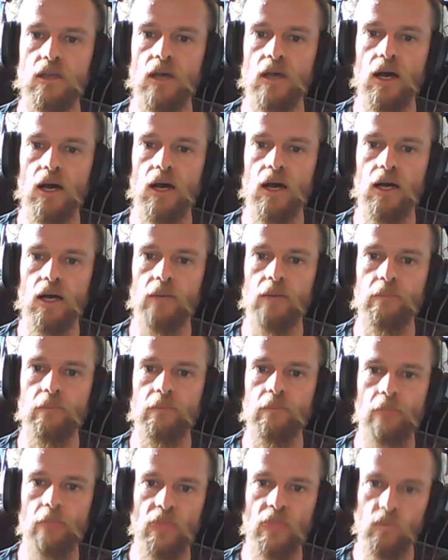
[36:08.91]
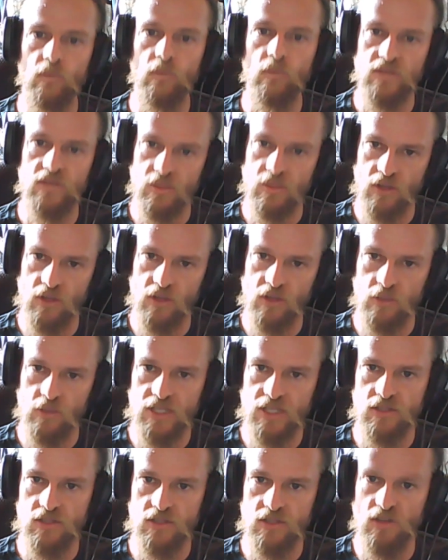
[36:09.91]
with some of the
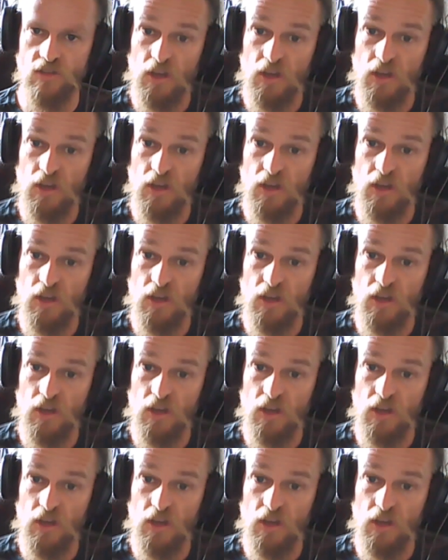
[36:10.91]
commentators do that.